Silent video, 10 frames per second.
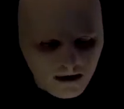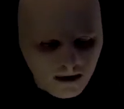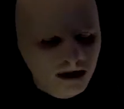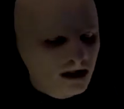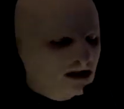
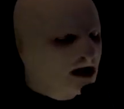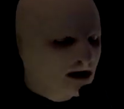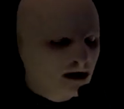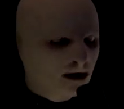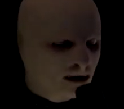Was the
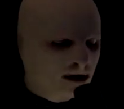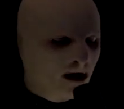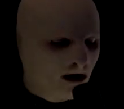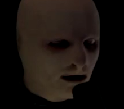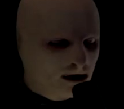senator's
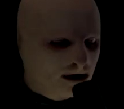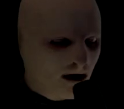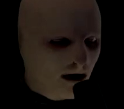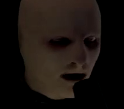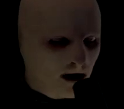daughter's
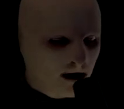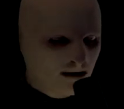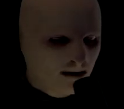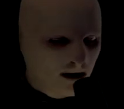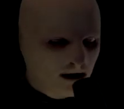car.
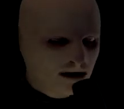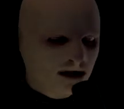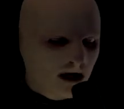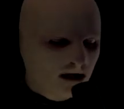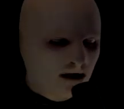The
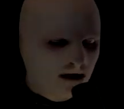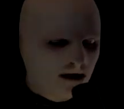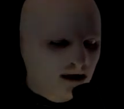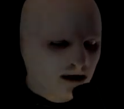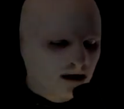senator,
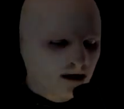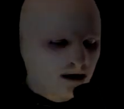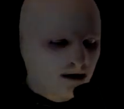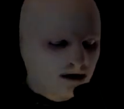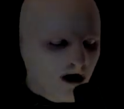
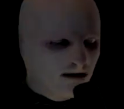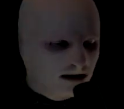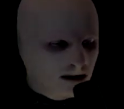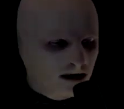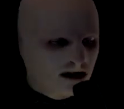whose
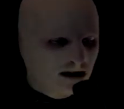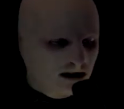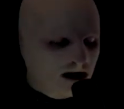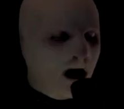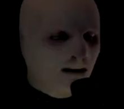office was at
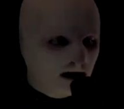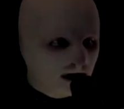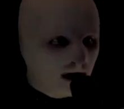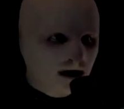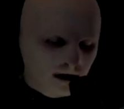the top of the
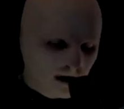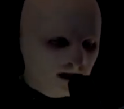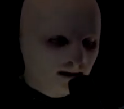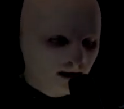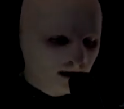
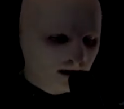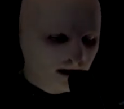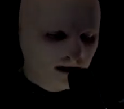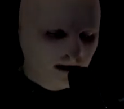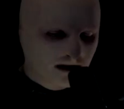SunTrust
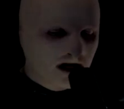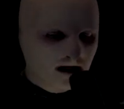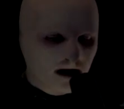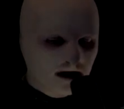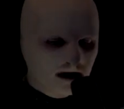building. Yeah,
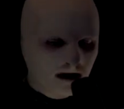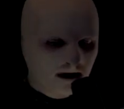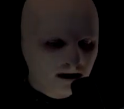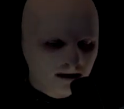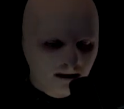that
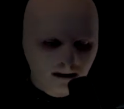senator.